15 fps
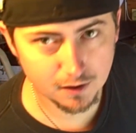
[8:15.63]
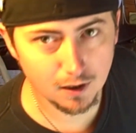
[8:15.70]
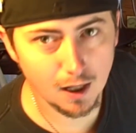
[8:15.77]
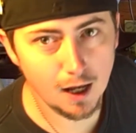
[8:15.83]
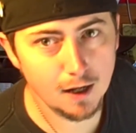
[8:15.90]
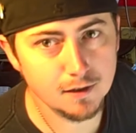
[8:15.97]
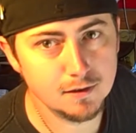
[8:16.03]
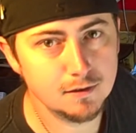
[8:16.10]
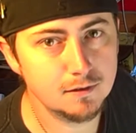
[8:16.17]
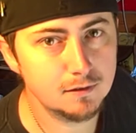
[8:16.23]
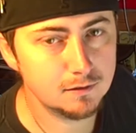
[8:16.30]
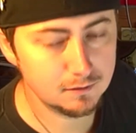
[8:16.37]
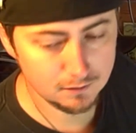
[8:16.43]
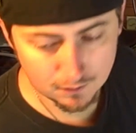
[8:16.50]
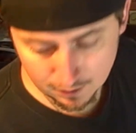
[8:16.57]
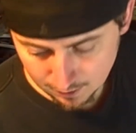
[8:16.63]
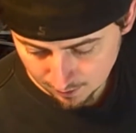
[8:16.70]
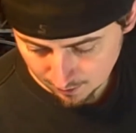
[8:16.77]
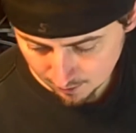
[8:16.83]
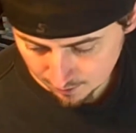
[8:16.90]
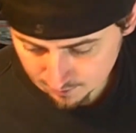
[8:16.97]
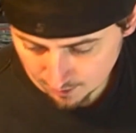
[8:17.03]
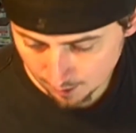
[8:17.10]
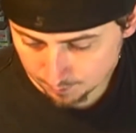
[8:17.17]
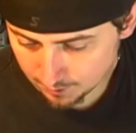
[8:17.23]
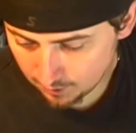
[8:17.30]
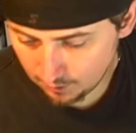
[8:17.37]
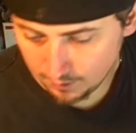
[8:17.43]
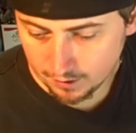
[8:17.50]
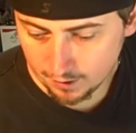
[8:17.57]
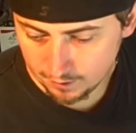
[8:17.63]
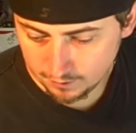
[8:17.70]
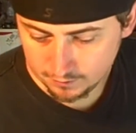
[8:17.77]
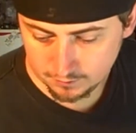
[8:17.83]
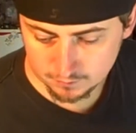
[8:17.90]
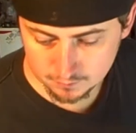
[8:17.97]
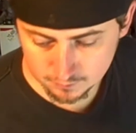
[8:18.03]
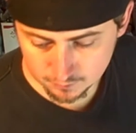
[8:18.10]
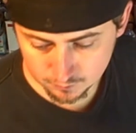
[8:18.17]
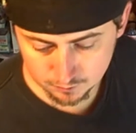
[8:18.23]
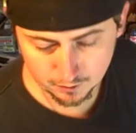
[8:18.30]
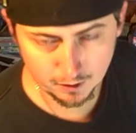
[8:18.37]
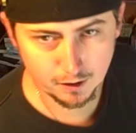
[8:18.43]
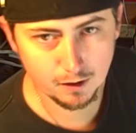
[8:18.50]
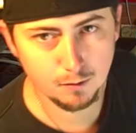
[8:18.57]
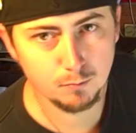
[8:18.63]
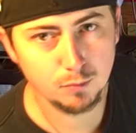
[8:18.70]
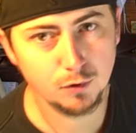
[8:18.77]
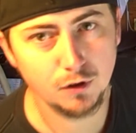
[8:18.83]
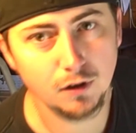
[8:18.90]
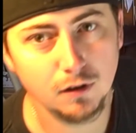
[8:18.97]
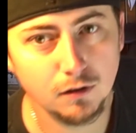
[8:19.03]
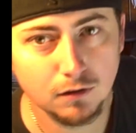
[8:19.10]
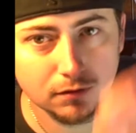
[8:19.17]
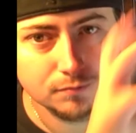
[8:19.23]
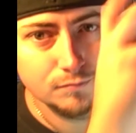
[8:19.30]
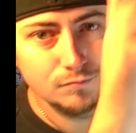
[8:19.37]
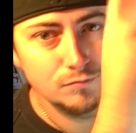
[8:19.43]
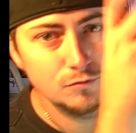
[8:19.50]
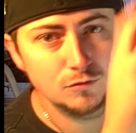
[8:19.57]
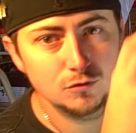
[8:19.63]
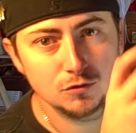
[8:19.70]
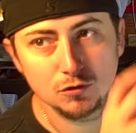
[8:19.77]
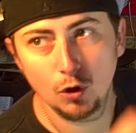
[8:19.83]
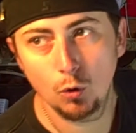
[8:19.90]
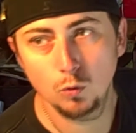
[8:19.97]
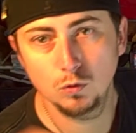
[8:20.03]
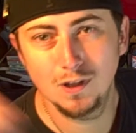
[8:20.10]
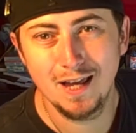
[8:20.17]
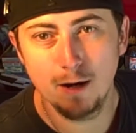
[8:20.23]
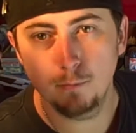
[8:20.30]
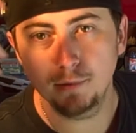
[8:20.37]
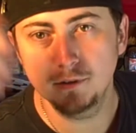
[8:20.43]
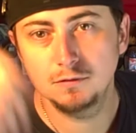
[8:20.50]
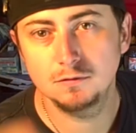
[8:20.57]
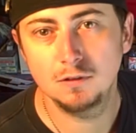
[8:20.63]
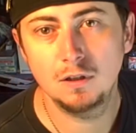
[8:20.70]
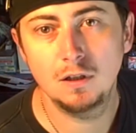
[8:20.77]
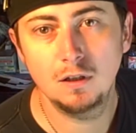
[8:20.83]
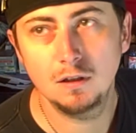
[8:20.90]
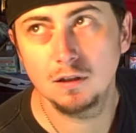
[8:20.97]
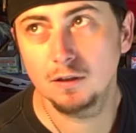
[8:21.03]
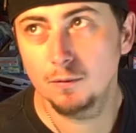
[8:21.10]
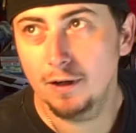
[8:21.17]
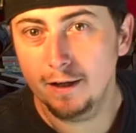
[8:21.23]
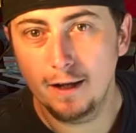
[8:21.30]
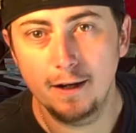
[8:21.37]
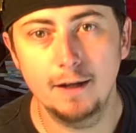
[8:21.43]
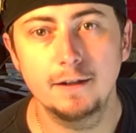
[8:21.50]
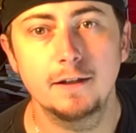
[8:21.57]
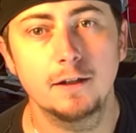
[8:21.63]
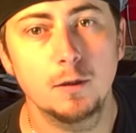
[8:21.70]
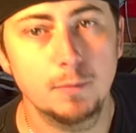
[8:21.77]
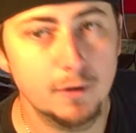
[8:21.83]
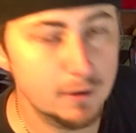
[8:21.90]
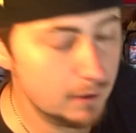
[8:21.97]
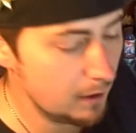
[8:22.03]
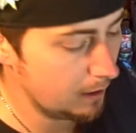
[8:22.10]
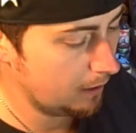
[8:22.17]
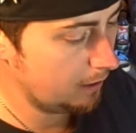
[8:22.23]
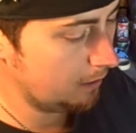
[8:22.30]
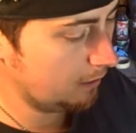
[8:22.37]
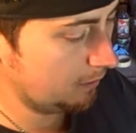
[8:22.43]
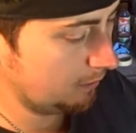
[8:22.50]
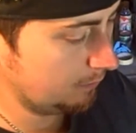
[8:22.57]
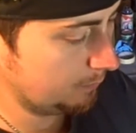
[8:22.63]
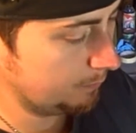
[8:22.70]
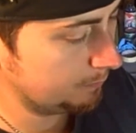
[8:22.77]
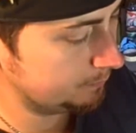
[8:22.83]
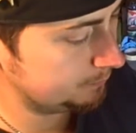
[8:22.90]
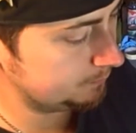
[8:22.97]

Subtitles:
of glass, taped it on there, and put the little old lamp, like what I got hanging up here, and